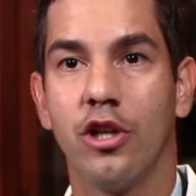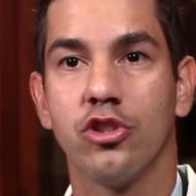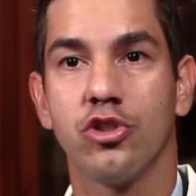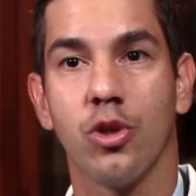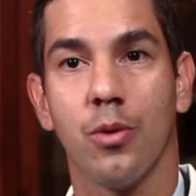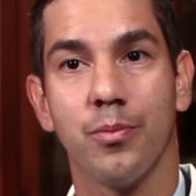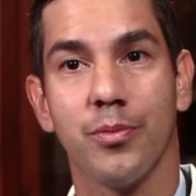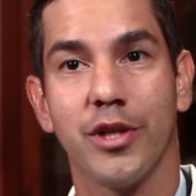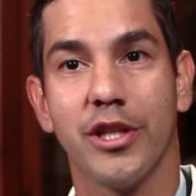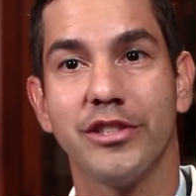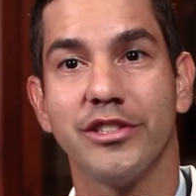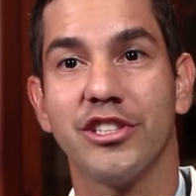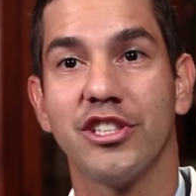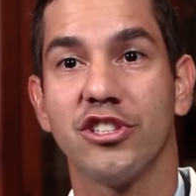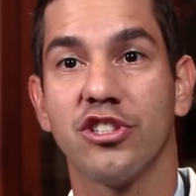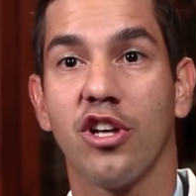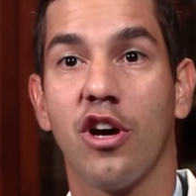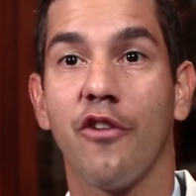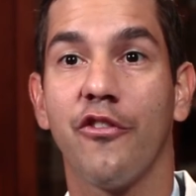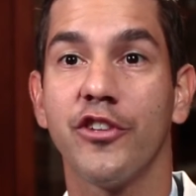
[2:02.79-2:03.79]
Sometimes
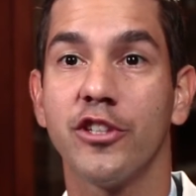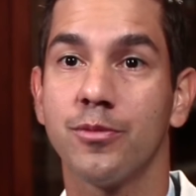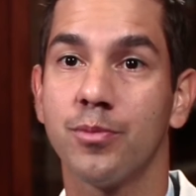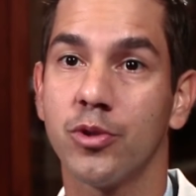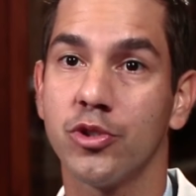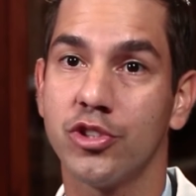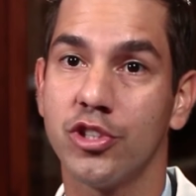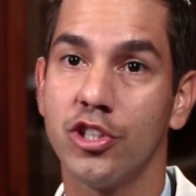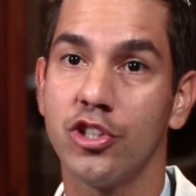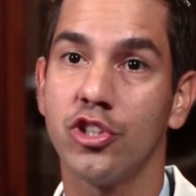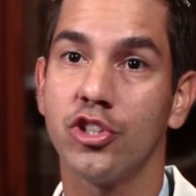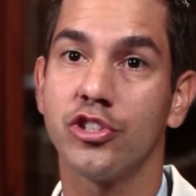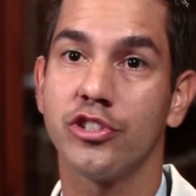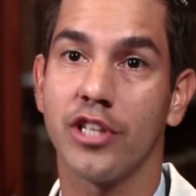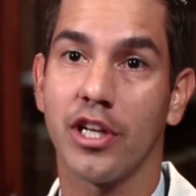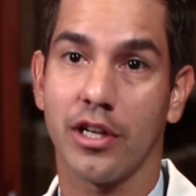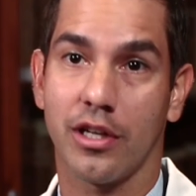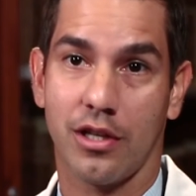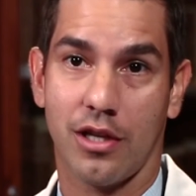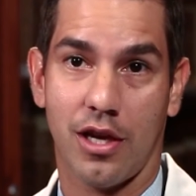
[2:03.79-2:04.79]
there's office procedures
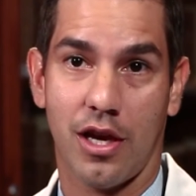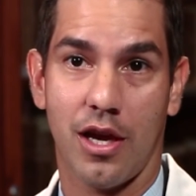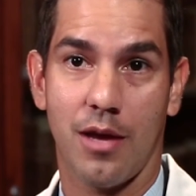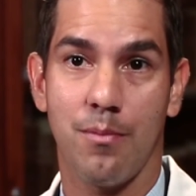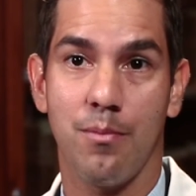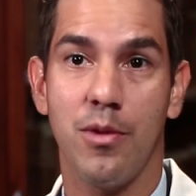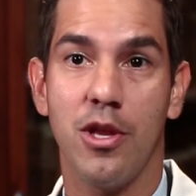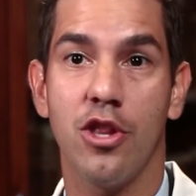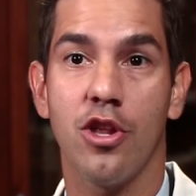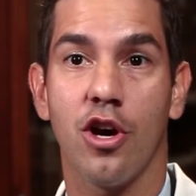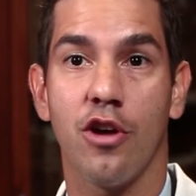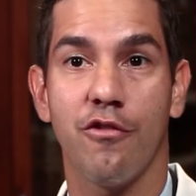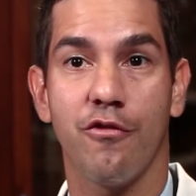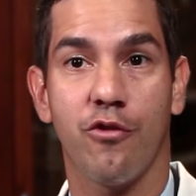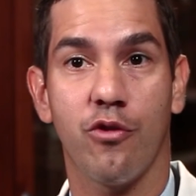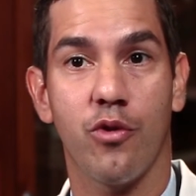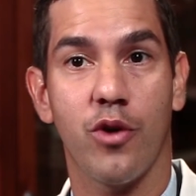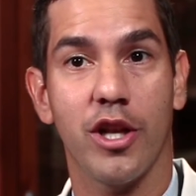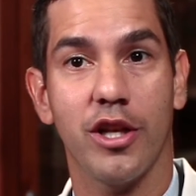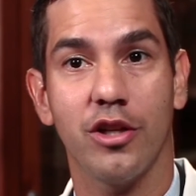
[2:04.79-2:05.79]
that can be done
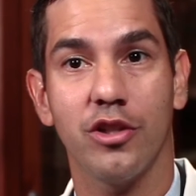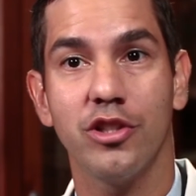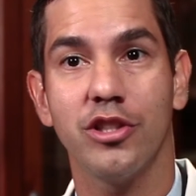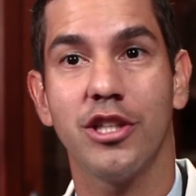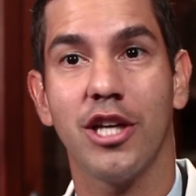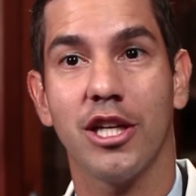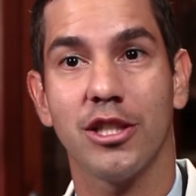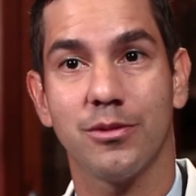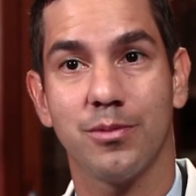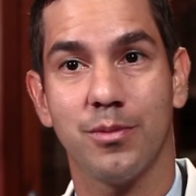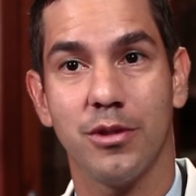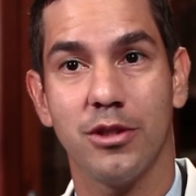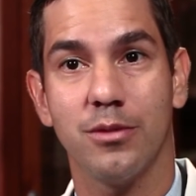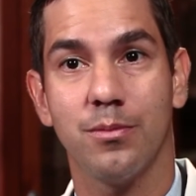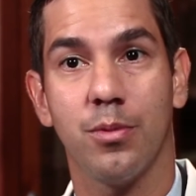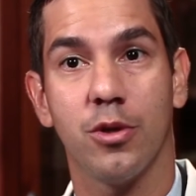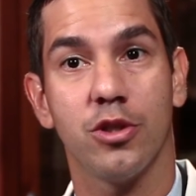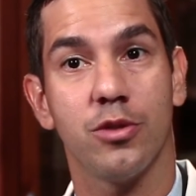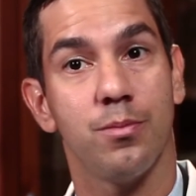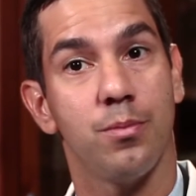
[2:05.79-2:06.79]
for retinal
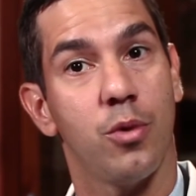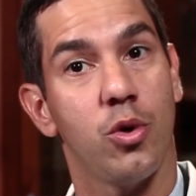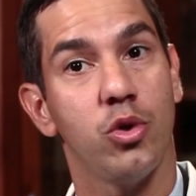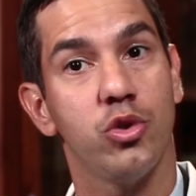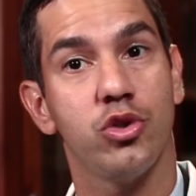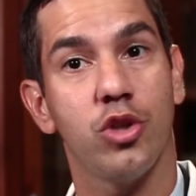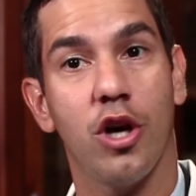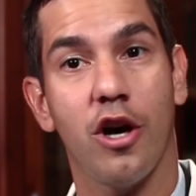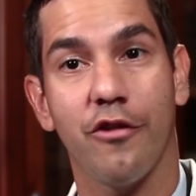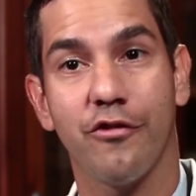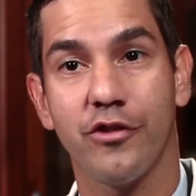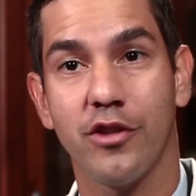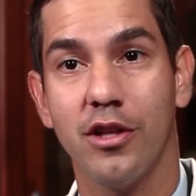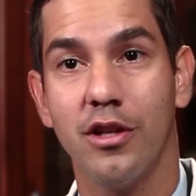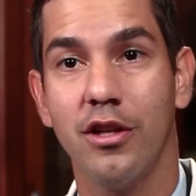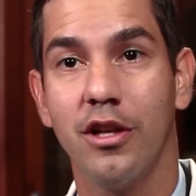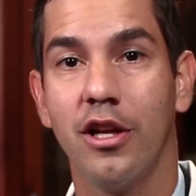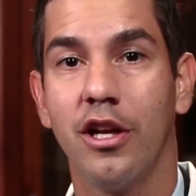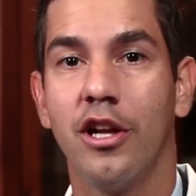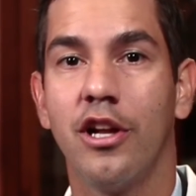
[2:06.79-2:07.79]
detachment, but most
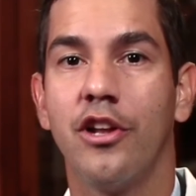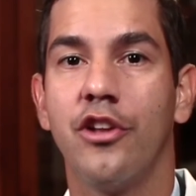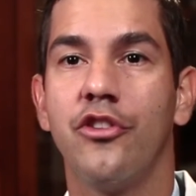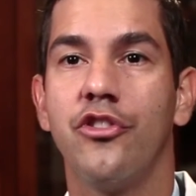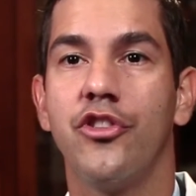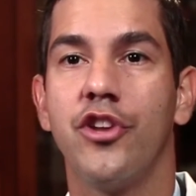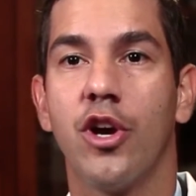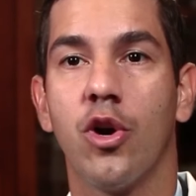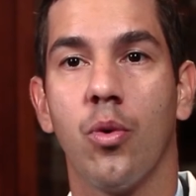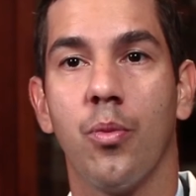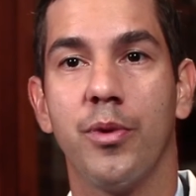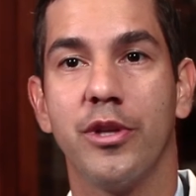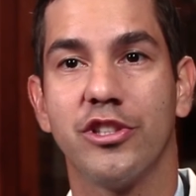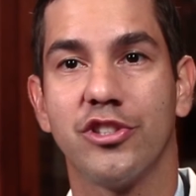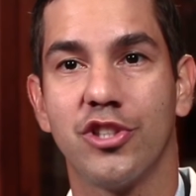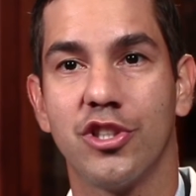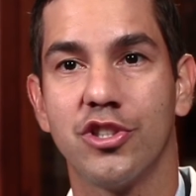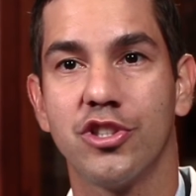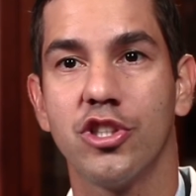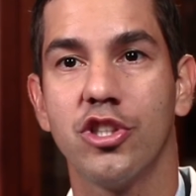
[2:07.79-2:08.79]
often there will be
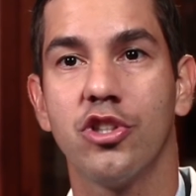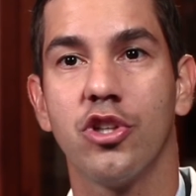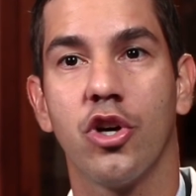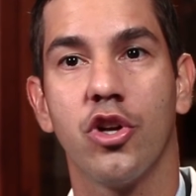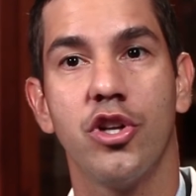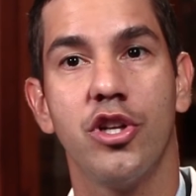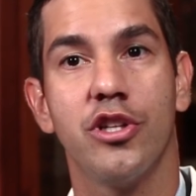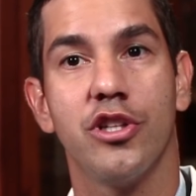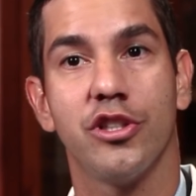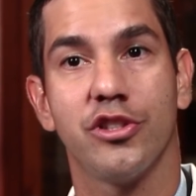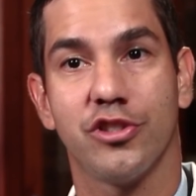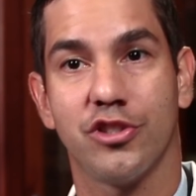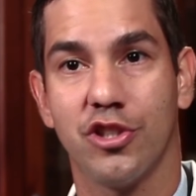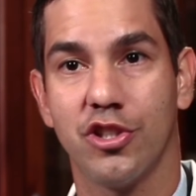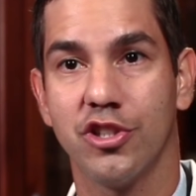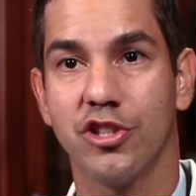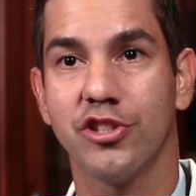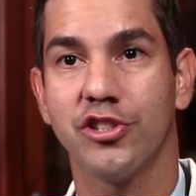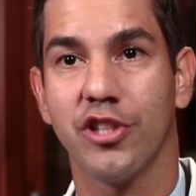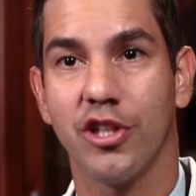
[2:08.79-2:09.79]
surgery done in the
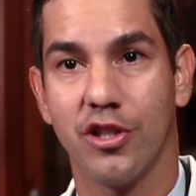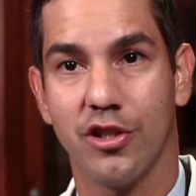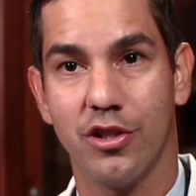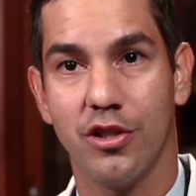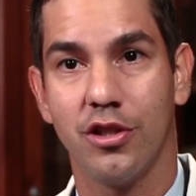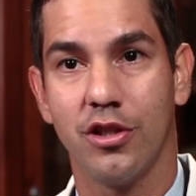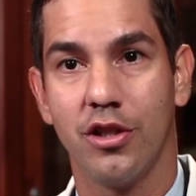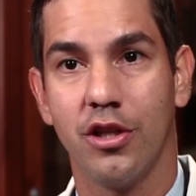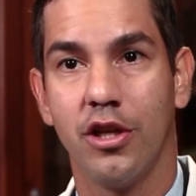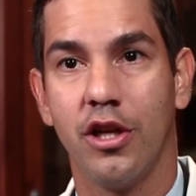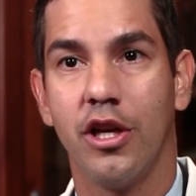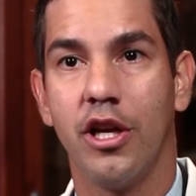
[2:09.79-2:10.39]
surgery center,